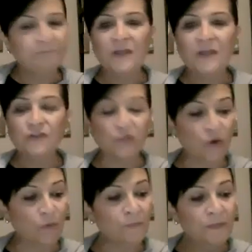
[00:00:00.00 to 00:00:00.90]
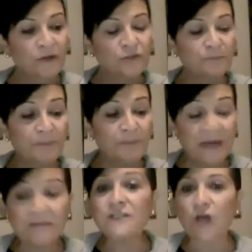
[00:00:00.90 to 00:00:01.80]
So
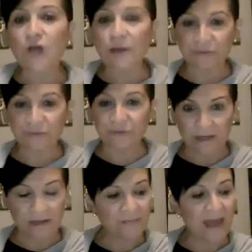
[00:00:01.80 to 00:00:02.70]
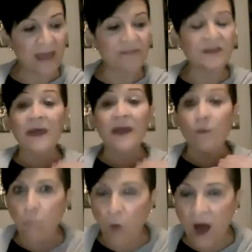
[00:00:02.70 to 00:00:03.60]
pick the top 3, and then that
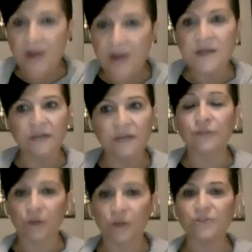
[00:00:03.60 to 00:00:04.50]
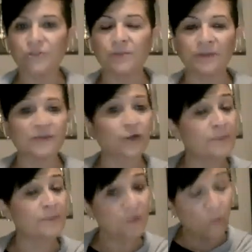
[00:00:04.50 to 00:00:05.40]
one non-negotiable is going to
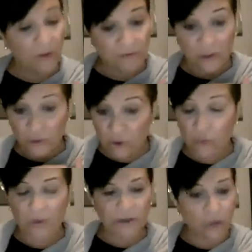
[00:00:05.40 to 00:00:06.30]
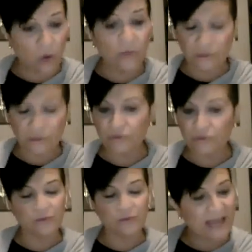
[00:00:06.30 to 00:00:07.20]
be the one that you are going to
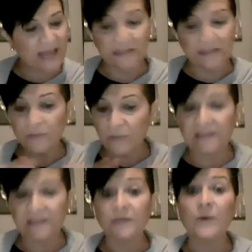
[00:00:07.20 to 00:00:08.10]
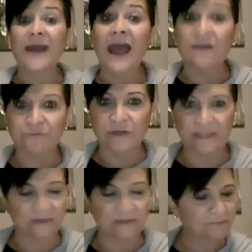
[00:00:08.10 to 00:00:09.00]
do daily, weekly, whatever it
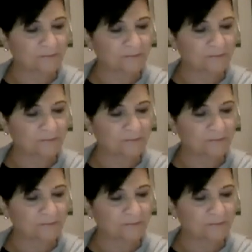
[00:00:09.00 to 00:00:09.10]
is.